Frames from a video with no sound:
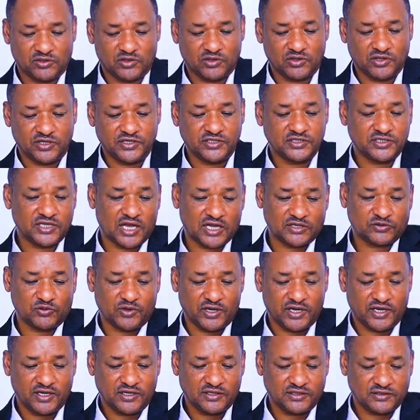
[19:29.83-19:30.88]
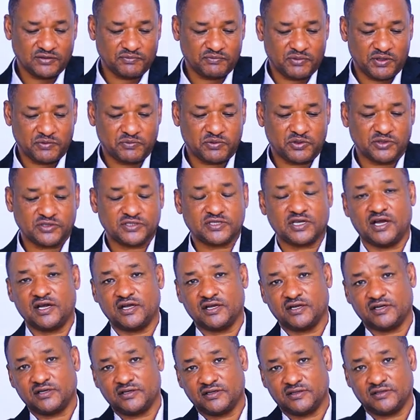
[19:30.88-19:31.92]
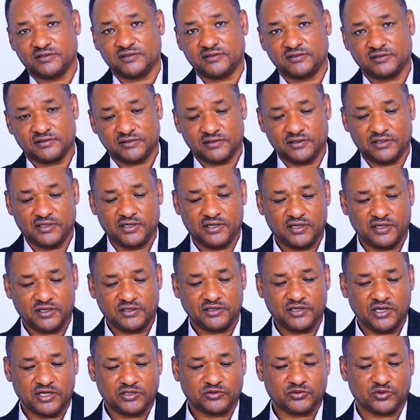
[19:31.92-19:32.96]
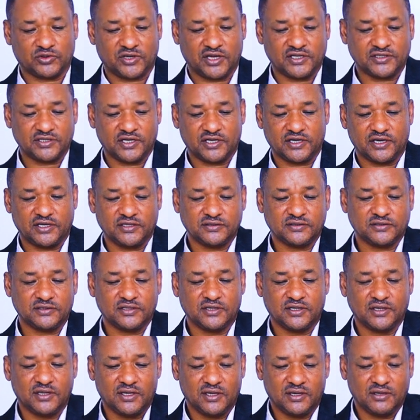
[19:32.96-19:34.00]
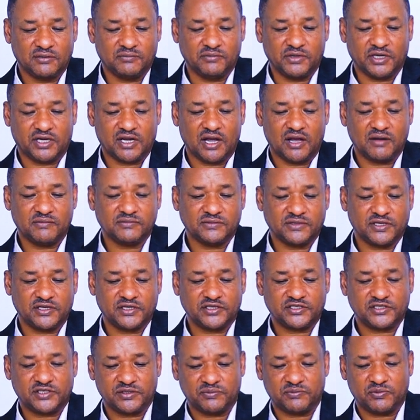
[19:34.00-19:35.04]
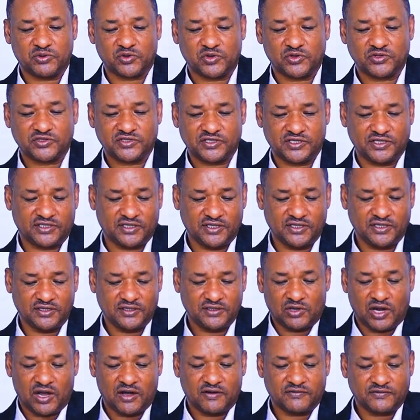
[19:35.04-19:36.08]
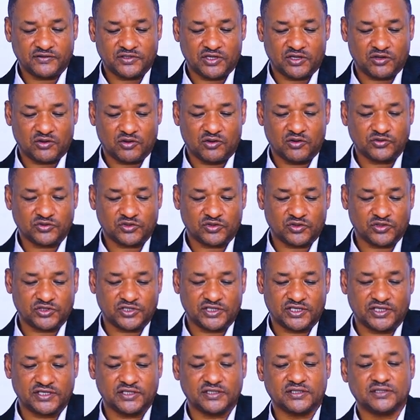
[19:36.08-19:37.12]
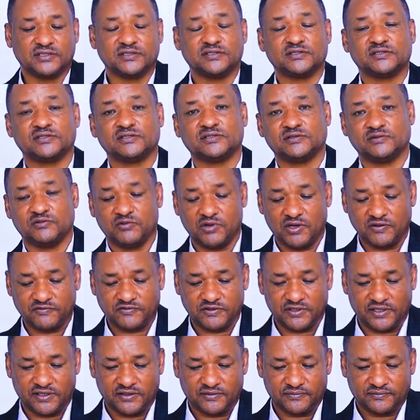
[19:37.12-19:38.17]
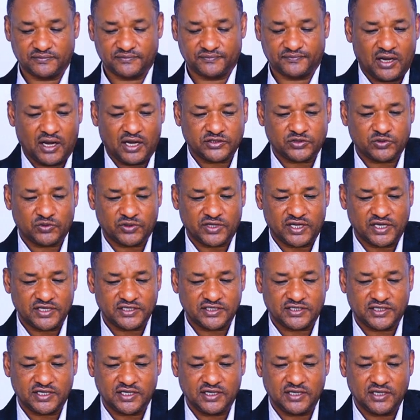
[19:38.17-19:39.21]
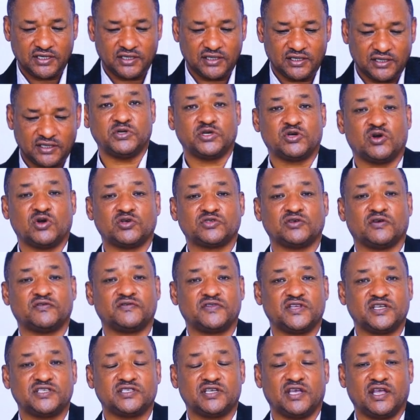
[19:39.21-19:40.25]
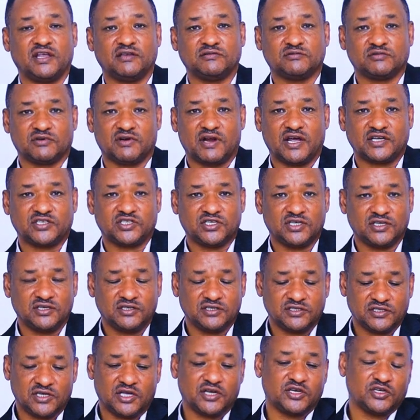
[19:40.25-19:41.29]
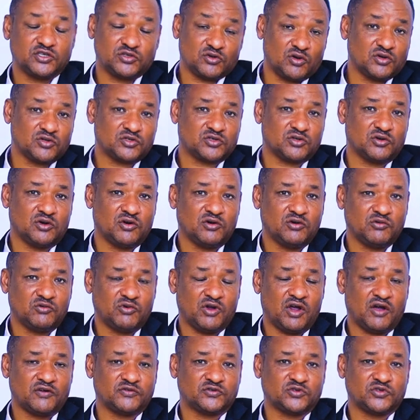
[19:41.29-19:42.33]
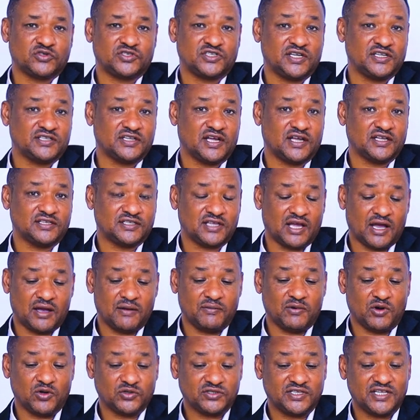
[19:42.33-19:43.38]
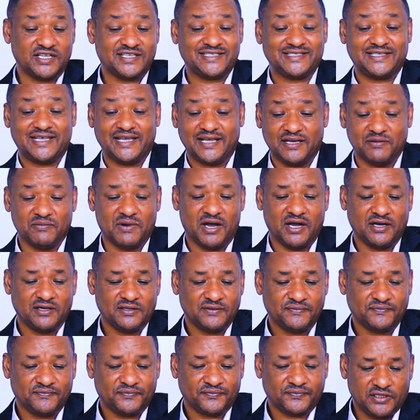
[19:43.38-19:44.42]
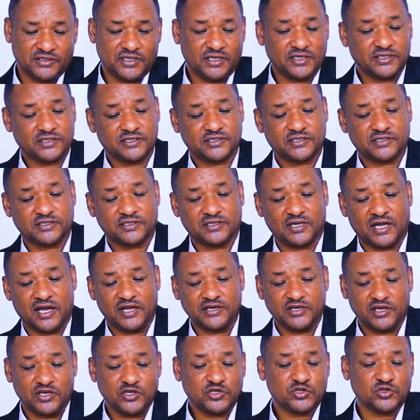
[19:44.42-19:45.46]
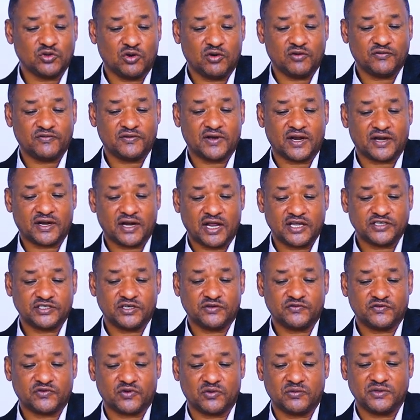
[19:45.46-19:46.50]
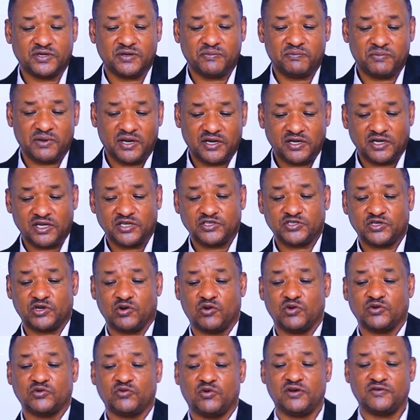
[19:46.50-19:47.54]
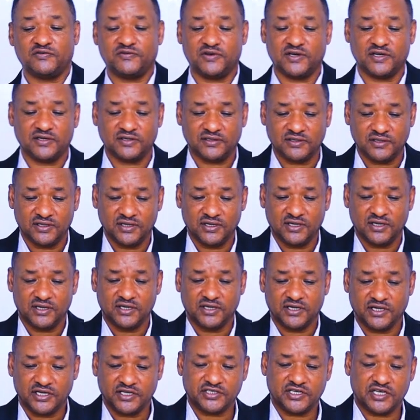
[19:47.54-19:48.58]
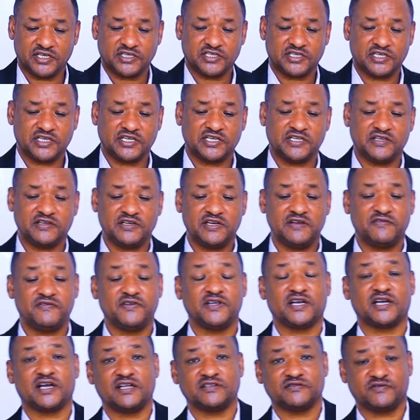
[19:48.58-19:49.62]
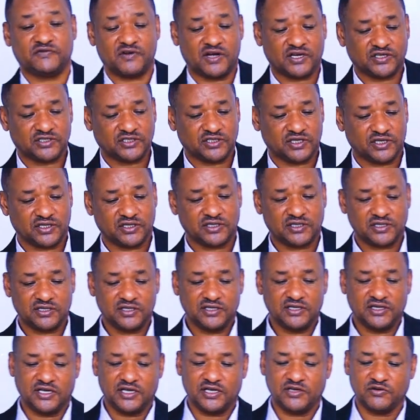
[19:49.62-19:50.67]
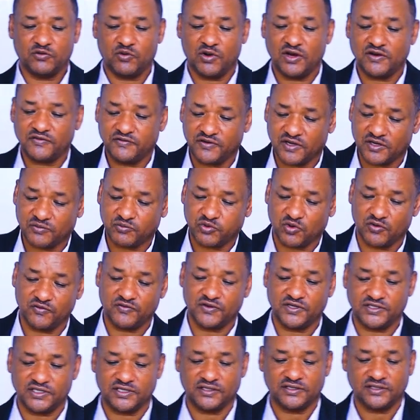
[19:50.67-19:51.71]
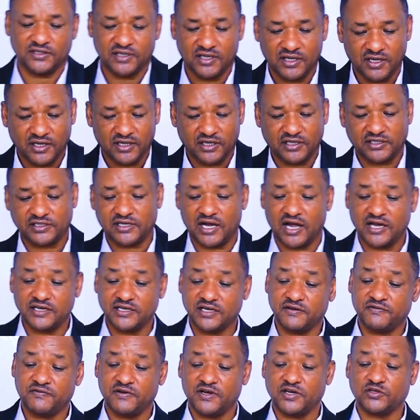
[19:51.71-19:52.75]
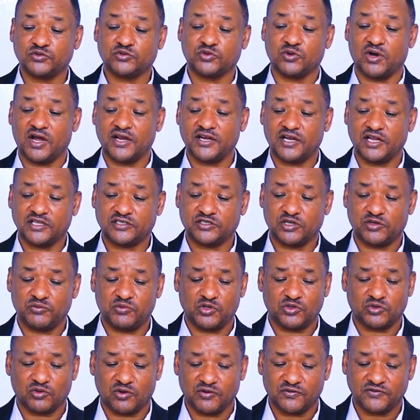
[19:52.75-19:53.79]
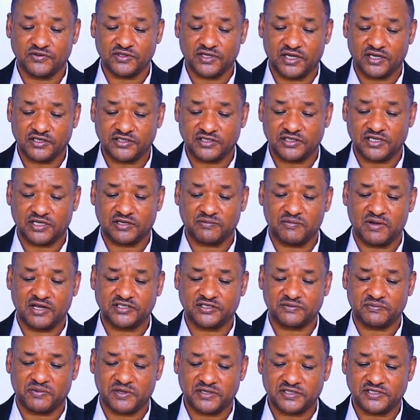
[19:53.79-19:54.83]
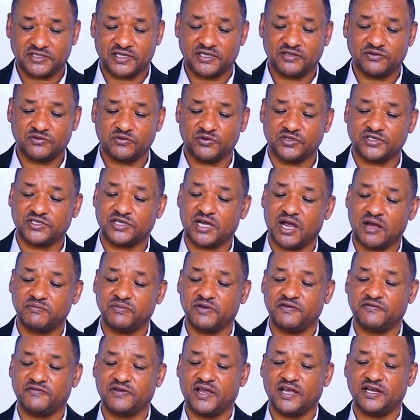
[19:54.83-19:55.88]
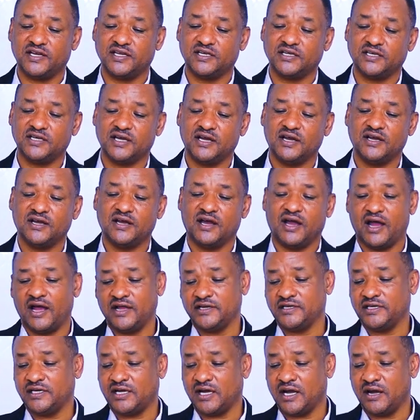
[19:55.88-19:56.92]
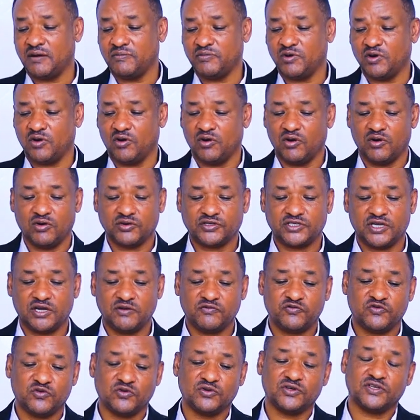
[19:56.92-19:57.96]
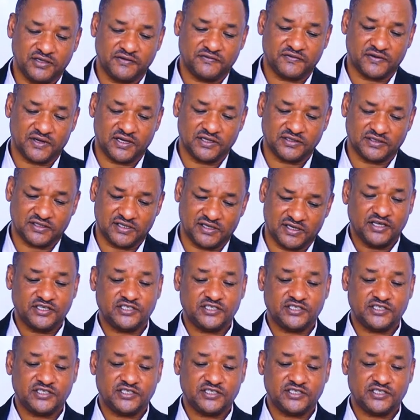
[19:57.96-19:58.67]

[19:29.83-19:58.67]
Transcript: So in that way, peoples are get together and become reciprocity to have their own social welfare. As we can see, because of this interaction, there is also, we have to see that about the stigma. It is an issue of arising from dependency on welfare is a significant factor in welfare provision. It can refer to an attribute of the stigmatized person, which can be failing, handicap, or shameful different.